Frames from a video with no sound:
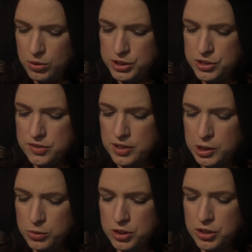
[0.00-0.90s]
What did you say
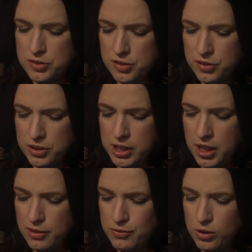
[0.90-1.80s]
you're going to use the
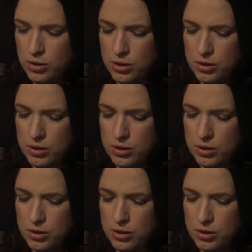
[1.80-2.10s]
30k for?